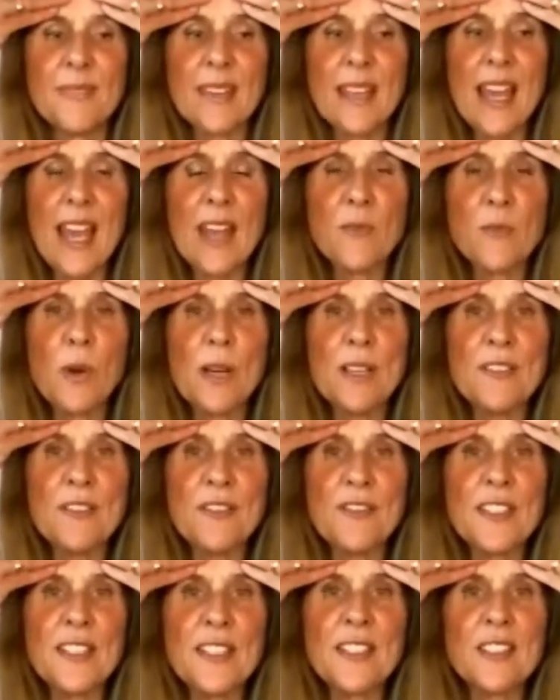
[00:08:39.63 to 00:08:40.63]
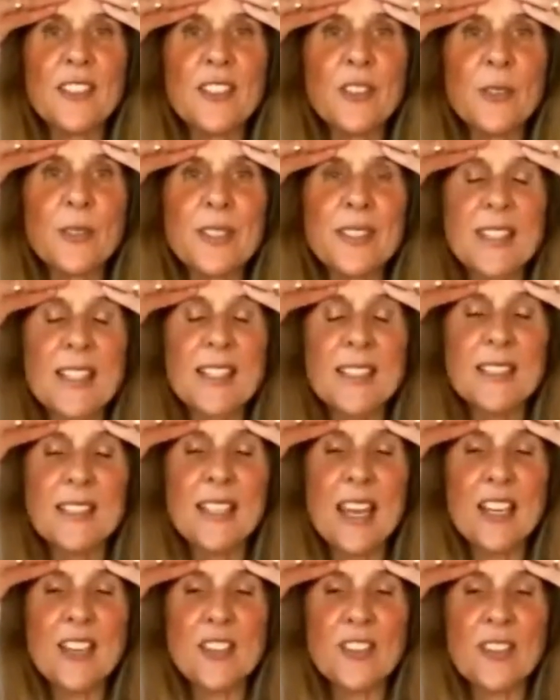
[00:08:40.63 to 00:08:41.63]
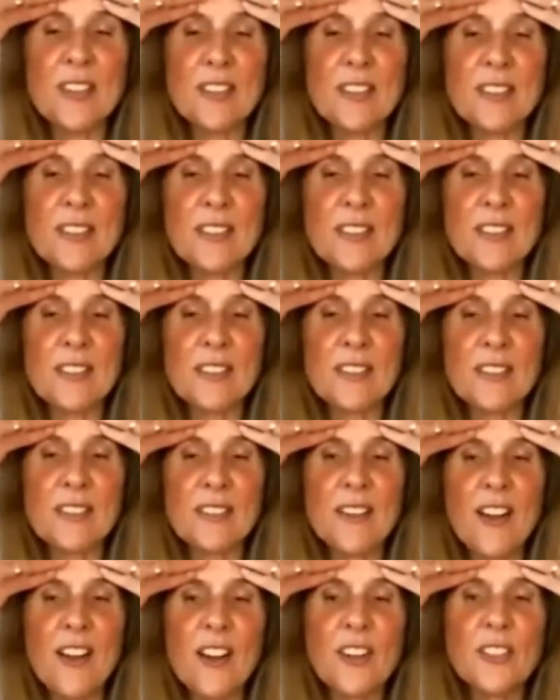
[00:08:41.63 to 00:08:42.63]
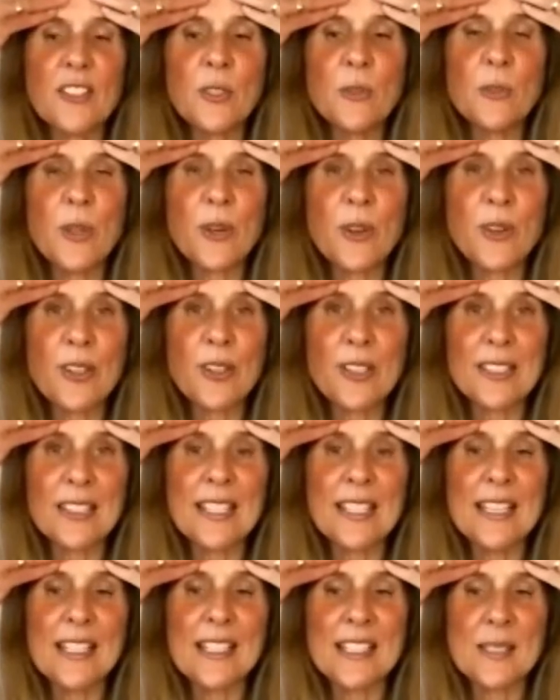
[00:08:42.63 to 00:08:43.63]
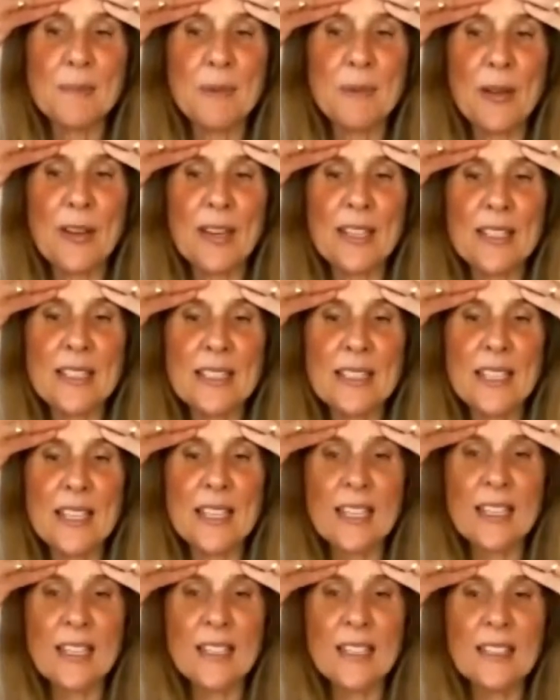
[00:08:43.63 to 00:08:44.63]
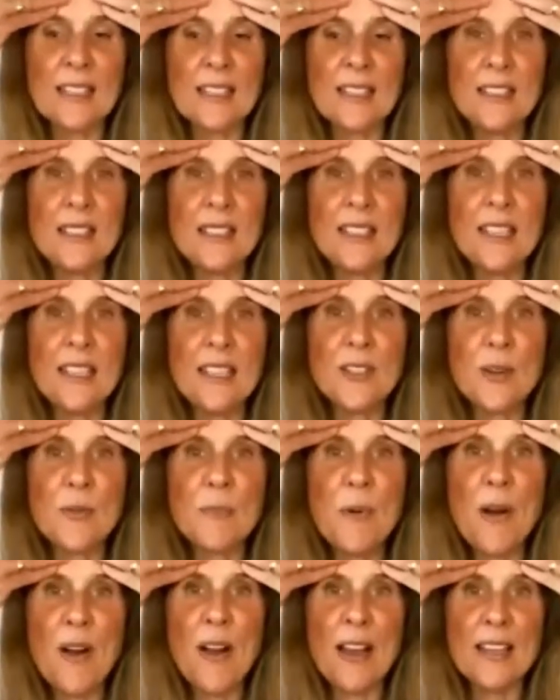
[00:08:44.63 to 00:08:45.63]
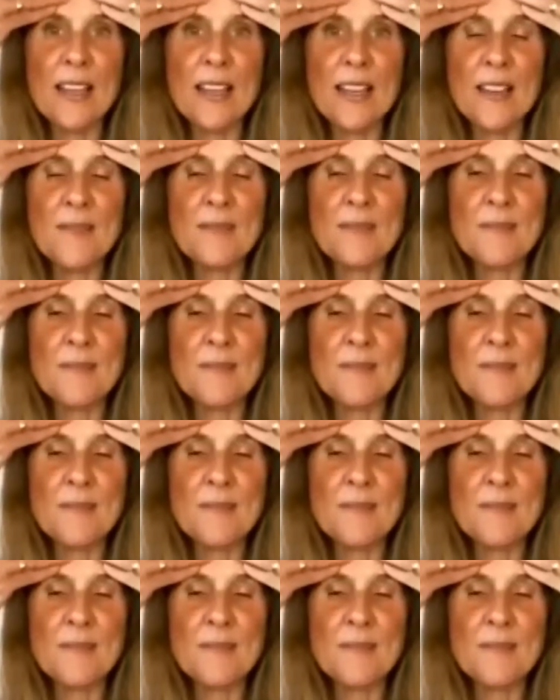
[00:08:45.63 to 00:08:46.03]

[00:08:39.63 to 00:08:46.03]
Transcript: And what physical sensations are you currently experiencing in your body?